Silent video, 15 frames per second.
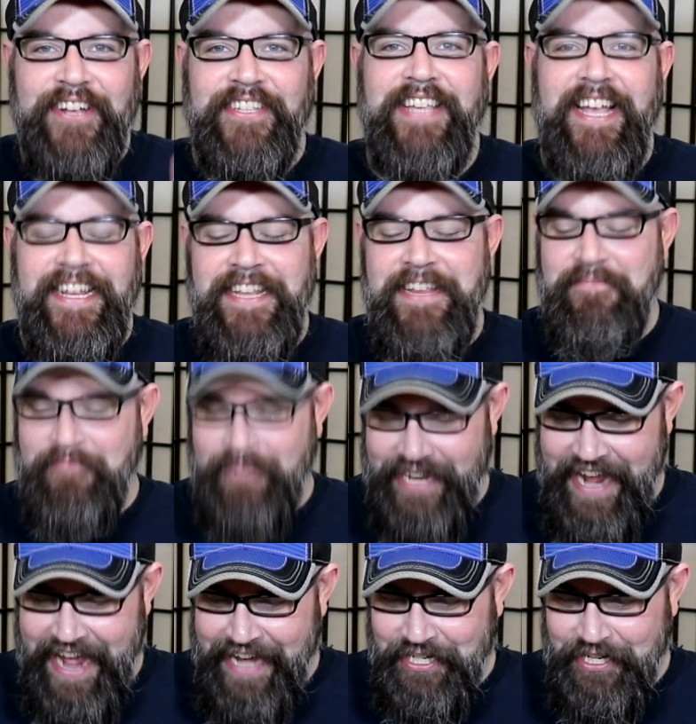because I didn't
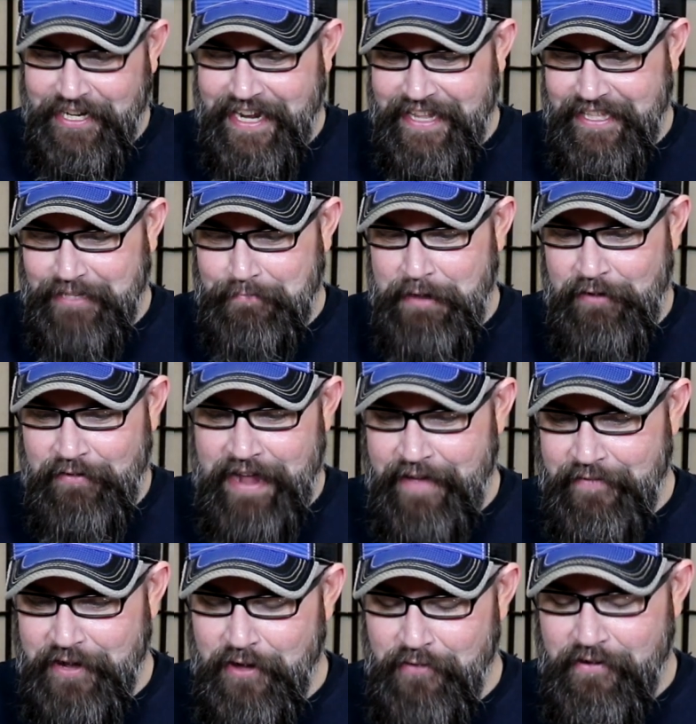want to agitate this beer and
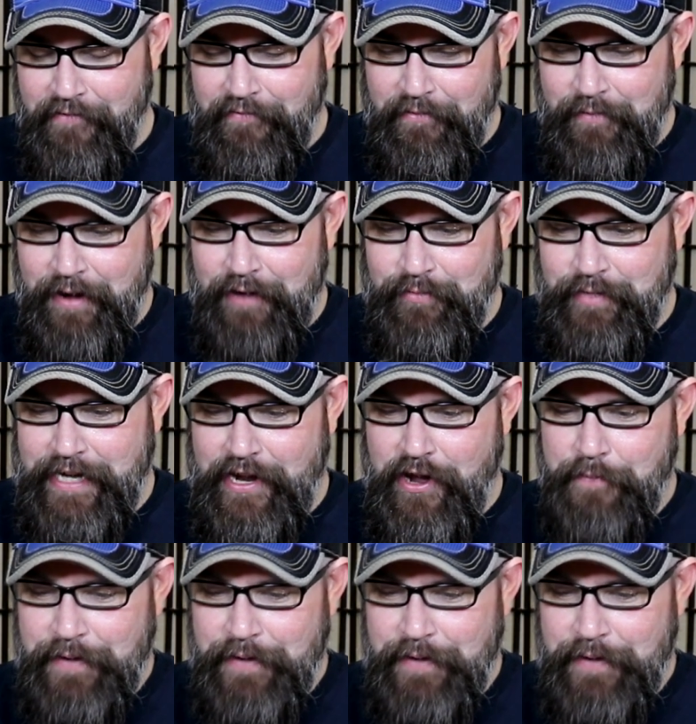have it go everywhere when I